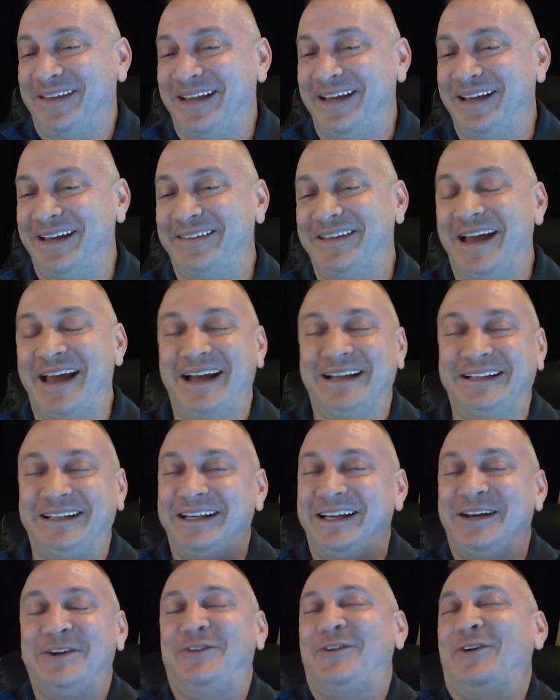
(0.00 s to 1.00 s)

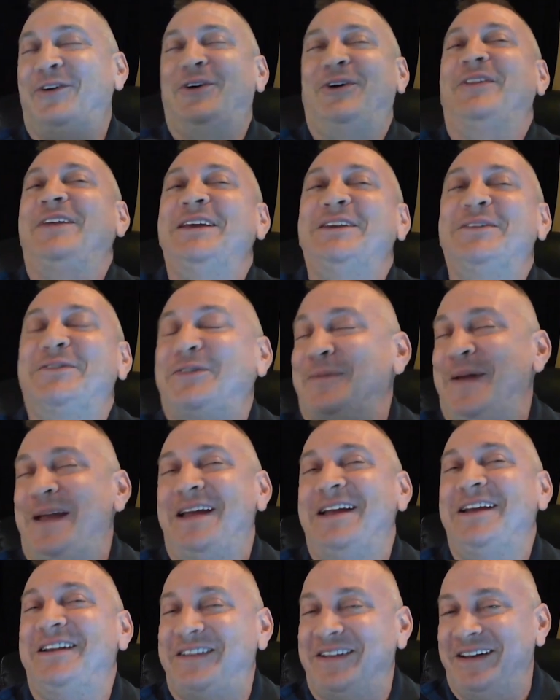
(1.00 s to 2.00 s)
Exactly. Here's all the
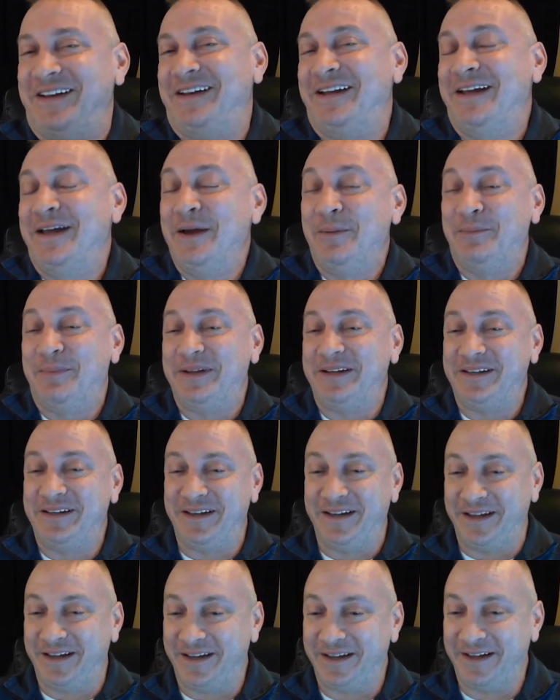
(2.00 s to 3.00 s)
information.
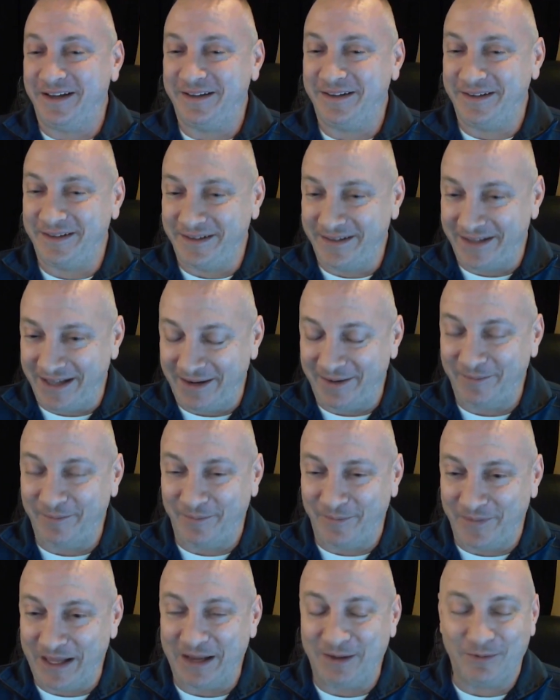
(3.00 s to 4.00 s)
But
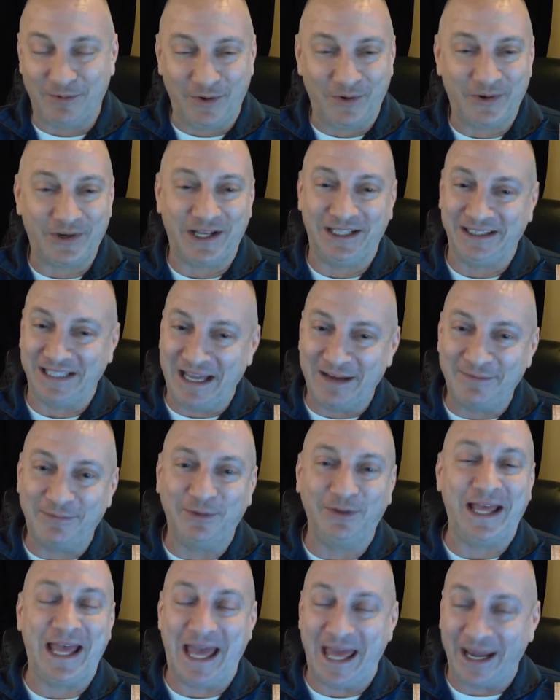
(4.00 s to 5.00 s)
they wrote a
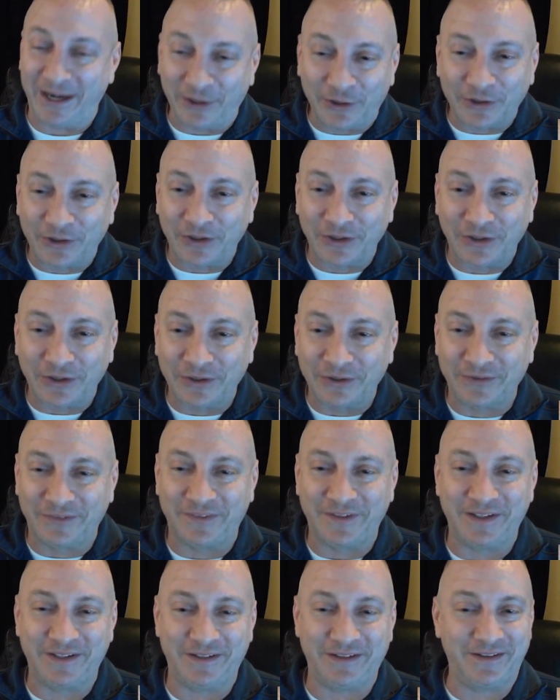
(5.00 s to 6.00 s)
level editor
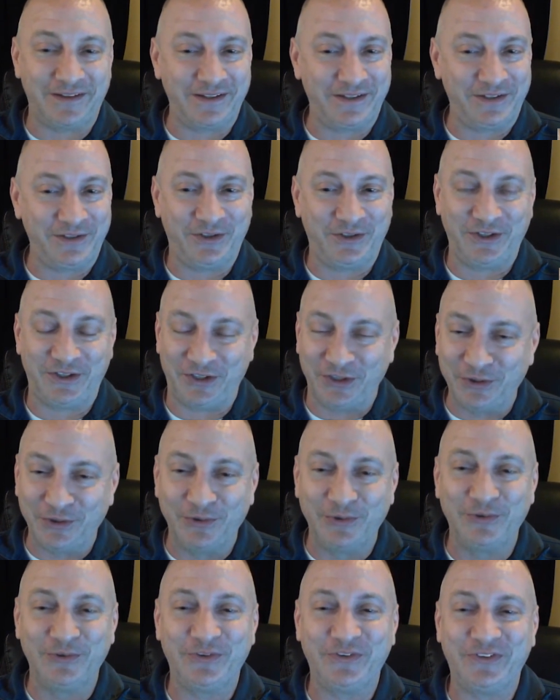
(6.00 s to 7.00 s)
that you could
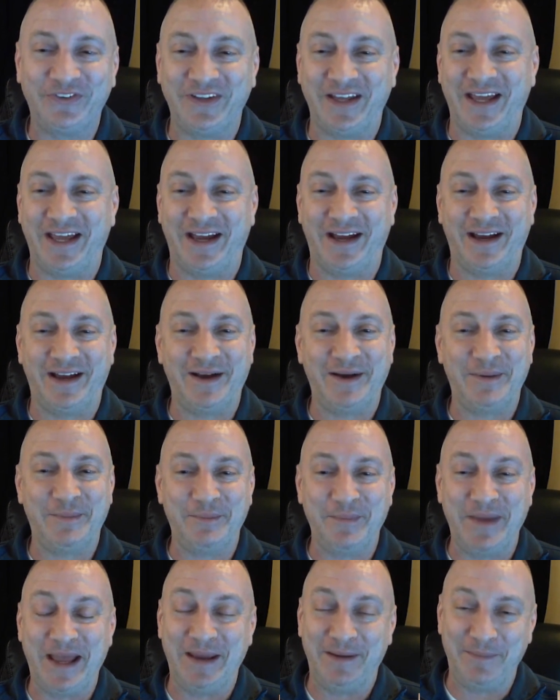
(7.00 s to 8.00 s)
use,
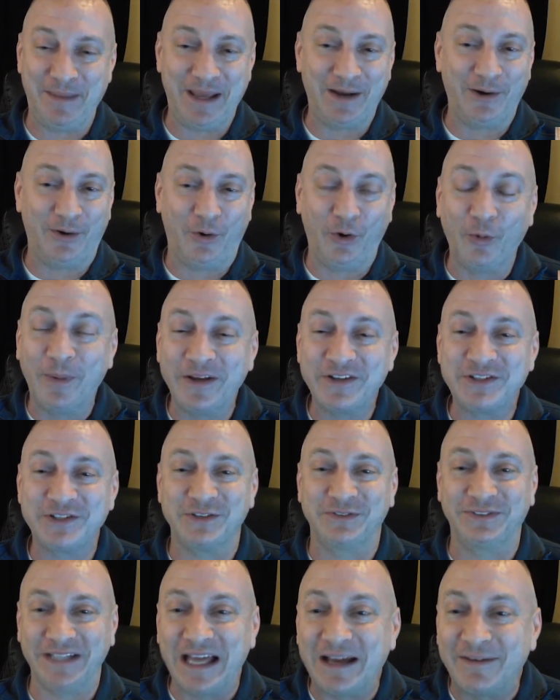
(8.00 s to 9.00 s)
and made a whole bunch
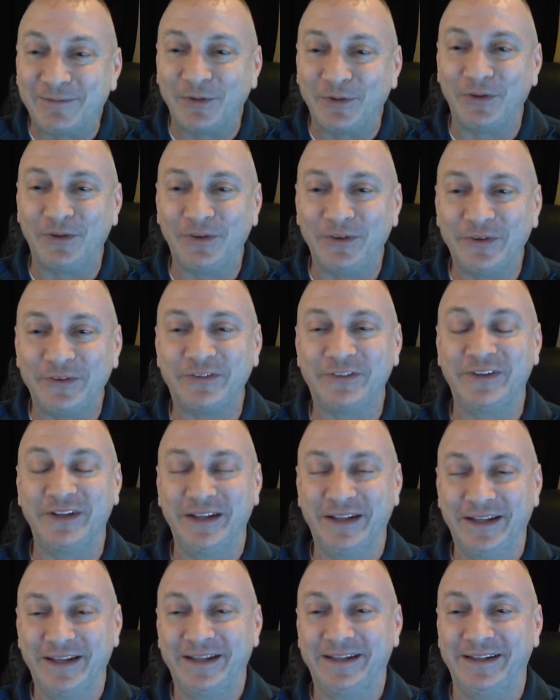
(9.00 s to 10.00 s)
of levels.
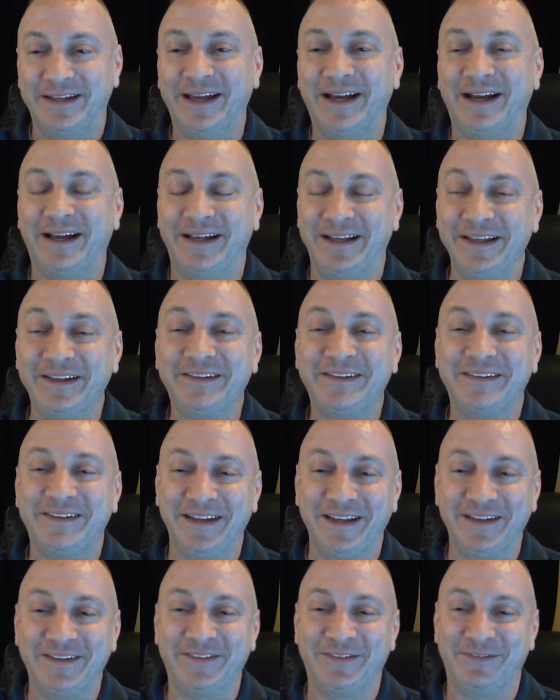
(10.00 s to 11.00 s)
Yeah,
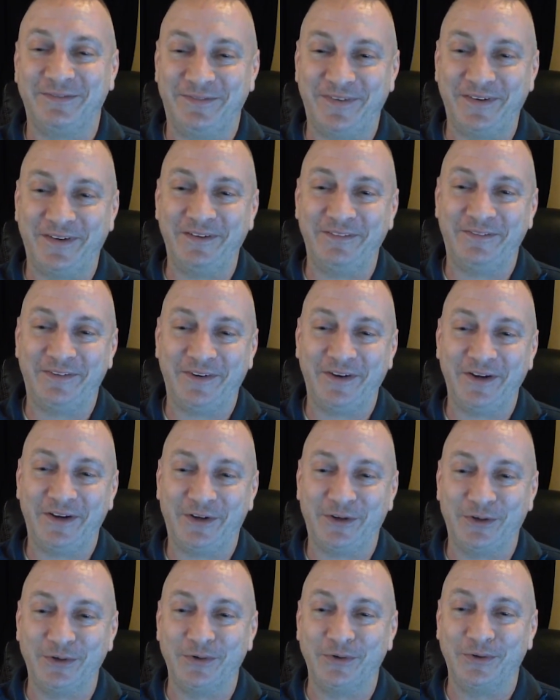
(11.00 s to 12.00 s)
it's very, very
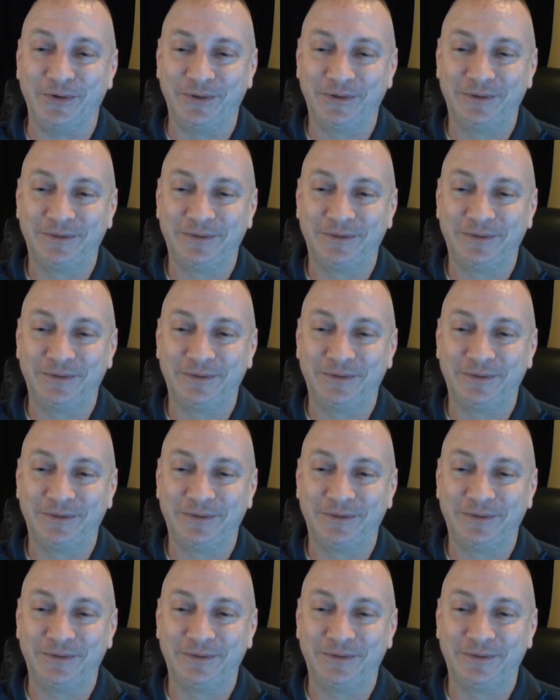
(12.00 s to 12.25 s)
cool.